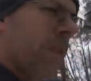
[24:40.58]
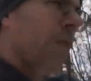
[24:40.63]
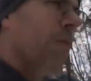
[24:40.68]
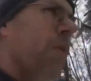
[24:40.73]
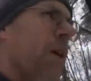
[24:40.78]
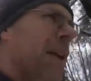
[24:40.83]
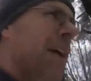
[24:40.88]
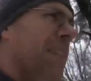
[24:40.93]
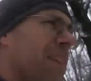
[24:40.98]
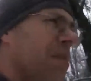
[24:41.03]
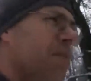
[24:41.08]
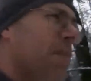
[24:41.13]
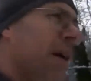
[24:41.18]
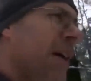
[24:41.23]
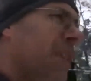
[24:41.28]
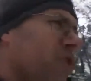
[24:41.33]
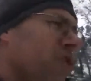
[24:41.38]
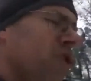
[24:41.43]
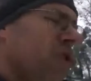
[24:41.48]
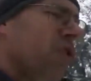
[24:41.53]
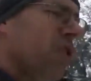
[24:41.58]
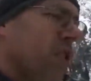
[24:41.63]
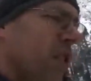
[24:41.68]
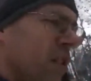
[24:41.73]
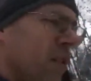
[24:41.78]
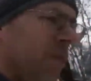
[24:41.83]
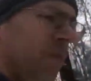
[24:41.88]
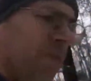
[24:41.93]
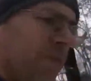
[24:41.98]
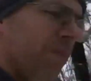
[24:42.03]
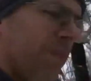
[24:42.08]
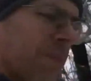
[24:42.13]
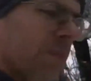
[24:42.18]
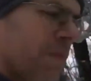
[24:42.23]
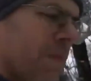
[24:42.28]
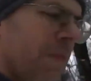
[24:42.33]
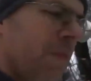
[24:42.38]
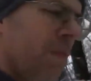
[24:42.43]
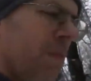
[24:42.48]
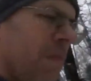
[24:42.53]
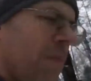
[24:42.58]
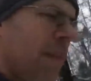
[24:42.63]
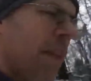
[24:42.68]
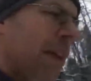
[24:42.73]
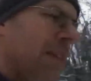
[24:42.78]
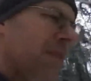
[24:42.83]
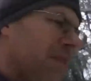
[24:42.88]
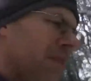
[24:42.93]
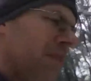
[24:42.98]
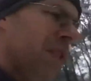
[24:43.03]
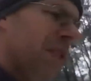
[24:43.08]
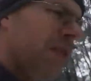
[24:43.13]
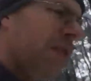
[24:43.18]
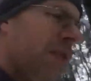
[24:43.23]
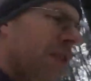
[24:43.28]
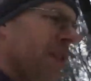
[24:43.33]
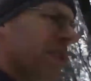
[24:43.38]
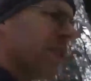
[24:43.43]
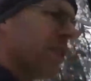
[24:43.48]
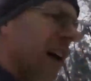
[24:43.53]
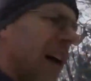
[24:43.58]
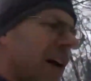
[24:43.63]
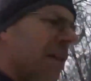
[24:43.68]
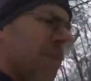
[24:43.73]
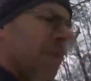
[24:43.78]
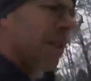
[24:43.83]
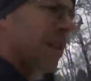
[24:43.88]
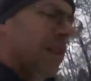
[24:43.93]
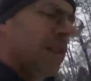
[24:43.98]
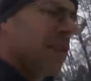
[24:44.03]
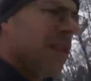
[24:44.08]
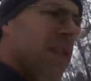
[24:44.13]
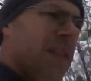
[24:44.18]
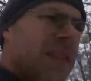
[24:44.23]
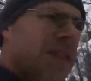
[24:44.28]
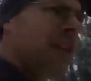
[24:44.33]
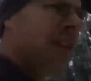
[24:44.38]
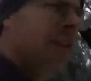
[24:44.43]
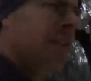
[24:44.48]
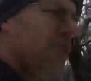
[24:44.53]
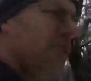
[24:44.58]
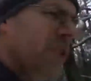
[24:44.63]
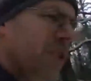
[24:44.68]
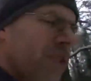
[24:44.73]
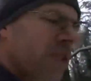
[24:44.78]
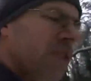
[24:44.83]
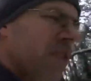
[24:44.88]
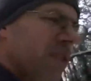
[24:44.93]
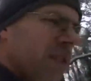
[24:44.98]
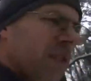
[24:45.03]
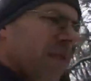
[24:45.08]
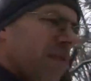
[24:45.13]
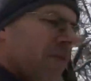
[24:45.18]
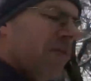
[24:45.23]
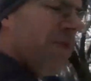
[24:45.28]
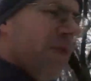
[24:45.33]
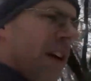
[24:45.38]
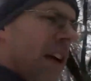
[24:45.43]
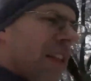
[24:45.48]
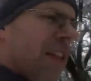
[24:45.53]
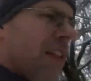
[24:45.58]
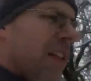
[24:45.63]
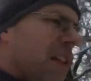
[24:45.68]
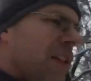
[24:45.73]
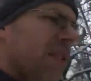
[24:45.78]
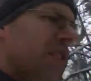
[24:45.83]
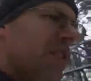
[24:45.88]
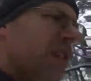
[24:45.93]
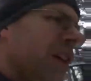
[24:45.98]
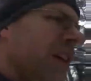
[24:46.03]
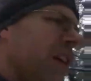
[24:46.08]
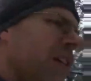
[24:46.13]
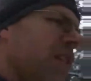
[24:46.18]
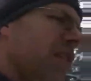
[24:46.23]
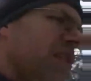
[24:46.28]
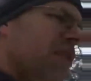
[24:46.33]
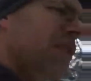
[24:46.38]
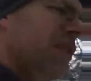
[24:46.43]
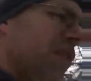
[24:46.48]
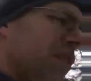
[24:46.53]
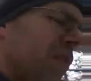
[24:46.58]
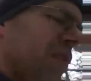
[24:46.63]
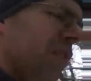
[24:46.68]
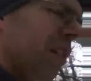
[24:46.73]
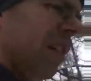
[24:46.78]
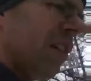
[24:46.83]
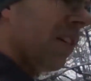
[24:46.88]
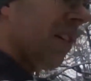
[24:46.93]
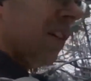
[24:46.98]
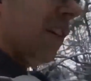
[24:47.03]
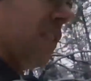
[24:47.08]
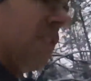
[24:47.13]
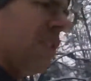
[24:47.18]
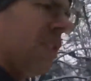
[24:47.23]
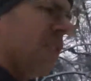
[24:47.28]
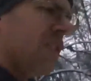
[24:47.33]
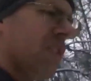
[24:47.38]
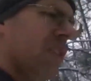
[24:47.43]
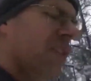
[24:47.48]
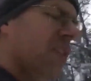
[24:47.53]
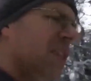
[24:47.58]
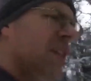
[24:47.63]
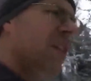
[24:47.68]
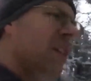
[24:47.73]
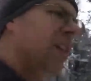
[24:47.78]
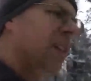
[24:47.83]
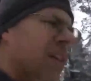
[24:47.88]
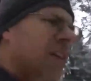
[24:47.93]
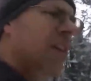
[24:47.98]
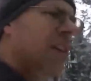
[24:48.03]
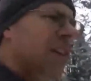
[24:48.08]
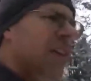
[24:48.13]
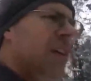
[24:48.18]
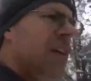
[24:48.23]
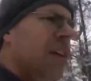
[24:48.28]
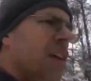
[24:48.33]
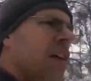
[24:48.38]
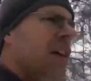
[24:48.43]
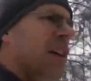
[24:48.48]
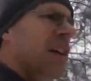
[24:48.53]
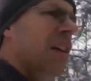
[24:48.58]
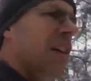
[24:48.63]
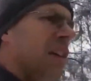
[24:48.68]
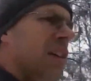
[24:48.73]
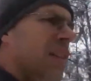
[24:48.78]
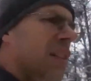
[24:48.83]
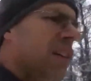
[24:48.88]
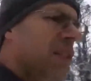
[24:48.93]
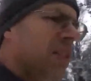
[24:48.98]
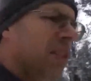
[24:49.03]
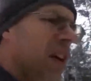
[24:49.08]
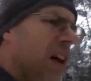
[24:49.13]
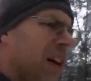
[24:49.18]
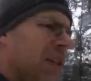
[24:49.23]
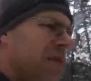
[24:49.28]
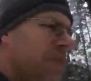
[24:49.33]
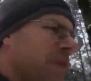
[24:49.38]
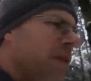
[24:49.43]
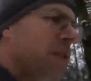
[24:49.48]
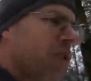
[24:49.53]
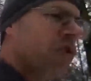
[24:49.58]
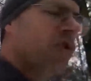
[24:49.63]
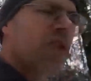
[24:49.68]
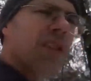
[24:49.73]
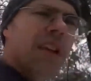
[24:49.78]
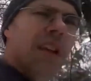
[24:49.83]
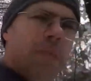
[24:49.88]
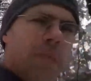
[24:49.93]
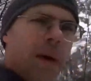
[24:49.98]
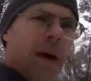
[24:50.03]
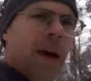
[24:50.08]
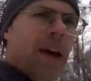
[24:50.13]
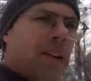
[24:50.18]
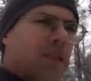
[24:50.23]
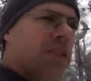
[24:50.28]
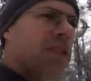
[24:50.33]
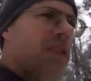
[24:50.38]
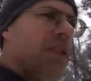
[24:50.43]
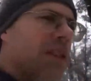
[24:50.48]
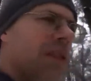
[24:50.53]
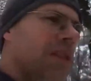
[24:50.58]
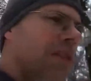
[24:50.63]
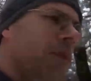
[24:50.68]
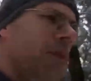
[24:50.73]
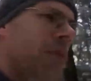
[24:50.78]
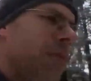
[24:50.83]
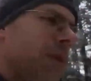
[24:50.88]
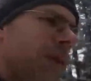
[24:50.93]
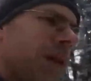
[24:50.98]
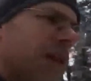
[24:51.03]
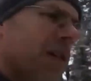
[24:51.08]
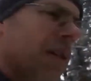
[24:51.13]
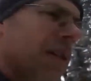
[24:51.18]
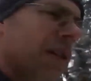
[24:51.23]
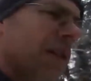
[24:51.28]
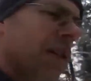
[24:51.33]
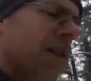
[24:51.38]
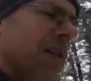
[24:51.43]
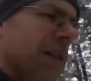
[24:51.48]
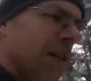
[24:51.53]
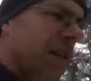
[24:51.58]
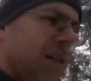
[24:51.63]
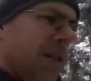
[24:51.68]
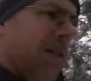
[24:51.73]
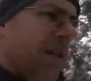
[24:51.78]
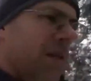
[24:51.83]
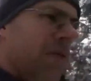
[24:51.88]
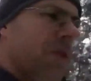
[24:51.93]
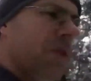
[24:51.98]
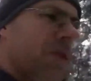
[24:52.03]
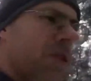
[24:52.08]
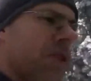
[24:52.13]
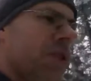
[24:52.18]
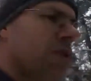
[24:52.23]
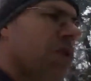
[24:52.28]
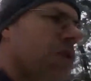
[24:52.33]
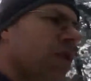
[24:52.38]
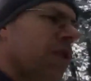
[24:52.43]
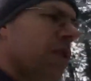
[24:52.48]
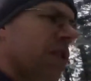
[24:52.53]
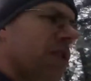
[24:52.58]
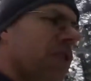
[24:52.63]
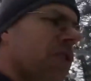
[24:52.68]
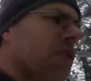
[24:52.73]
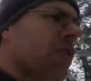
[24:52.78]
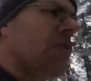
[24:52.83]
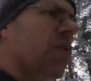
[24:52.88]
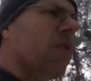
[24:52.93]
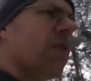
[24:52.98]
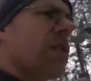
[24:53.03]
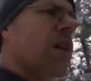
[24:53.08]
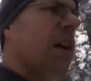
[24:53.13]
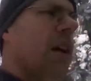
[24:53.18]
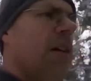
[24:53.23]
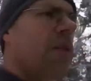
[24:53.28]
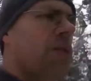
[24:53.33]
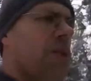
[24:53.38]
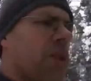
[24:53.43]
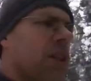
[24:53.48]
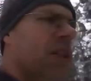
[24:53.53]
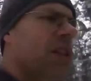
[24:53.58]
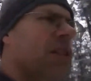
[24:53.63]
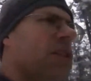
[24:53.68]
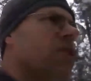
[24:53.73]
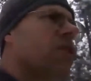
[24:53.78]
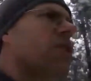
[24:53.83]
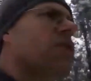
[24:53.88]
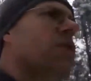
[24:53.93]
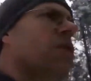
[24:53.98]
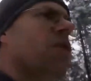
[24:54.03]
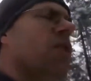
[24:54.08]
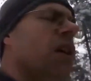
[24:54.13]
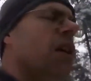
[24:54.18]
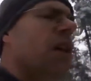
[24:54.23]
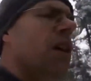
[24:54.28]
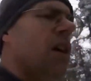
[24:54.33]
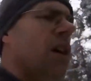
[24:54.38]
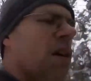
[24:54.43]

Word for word: when I did mention her for the first time that you know just friendly say you know that I had this uh, this sound because she keep asking you know but and, uh, was it good is it good how is it is it good